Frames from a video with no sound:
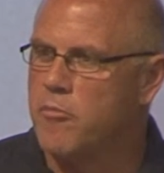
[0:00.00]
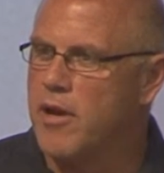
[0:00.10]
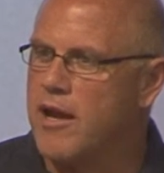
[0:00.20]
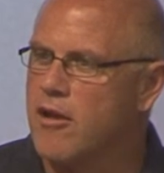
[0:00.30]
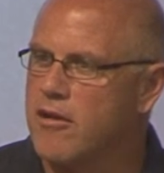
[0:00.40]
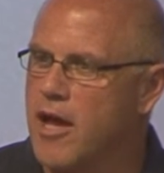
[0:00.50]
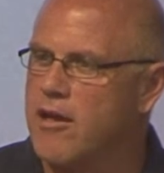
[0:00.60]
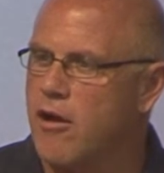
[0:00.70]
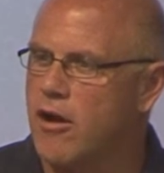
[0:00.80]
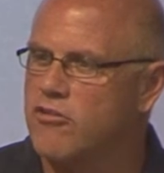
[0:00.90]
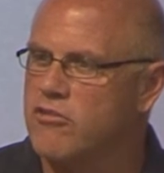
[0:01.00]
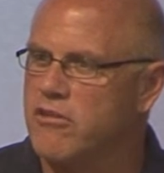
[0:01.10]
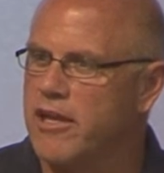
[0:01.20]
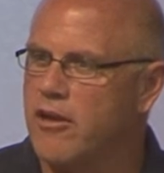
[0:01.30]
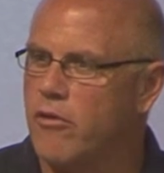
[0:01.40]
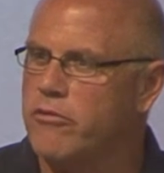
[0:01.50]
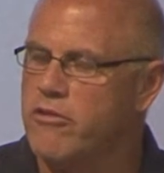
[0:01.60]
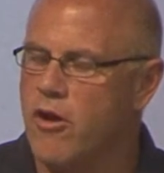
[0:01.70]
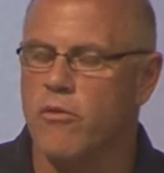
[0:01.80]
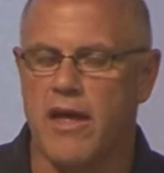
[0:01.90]
But I consciously go,
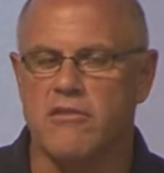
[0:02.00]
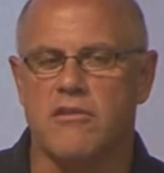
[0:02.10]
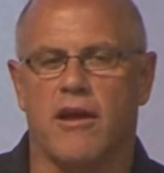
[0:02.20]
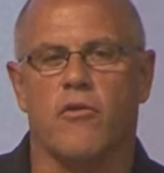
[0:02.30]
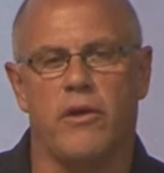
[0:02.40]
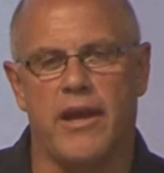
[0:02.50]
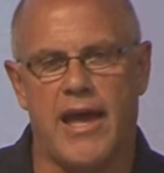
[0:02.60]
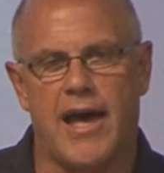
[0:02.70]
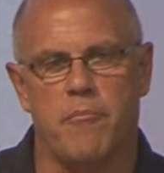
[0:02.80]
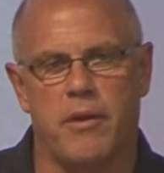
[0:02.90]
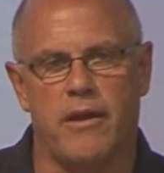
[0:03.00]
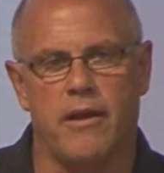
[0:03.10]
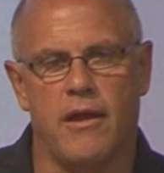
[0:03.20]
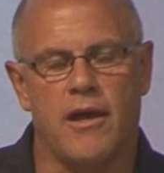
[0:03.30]
no, that's not going to happen.